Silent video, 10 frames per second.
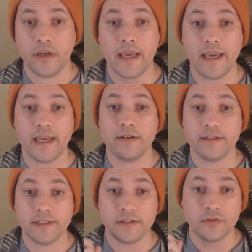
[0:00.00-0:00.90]

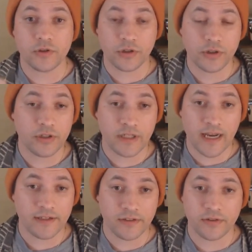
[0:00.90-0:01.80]
Aaron could not
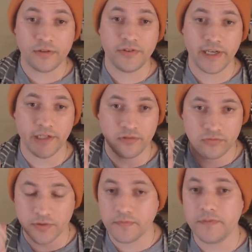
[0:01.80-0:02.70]
dissociate,
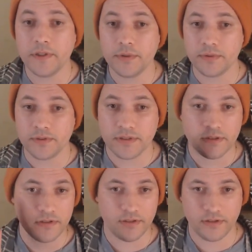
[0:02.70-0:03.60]
refused
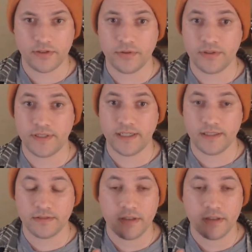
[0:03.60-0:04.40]
to dissociate,